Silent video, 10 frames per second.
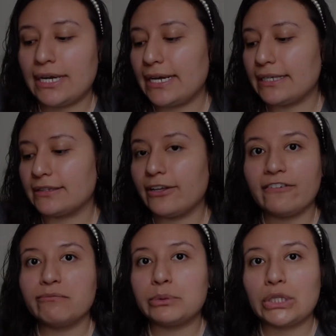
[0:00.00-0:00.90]
I
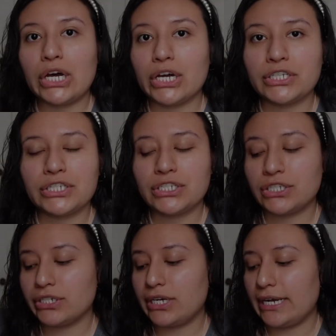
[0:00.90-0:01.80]
love
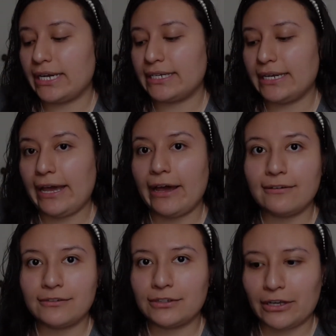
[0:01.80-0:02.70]
blush. I
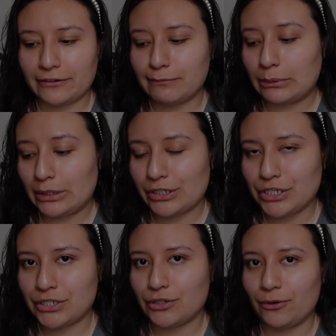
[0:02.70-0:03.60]
have a lot of
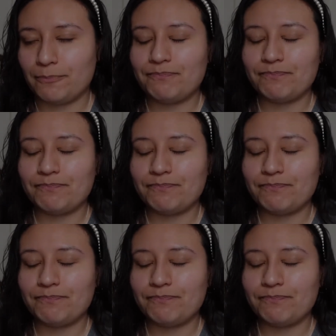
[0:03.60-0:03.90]
blush, so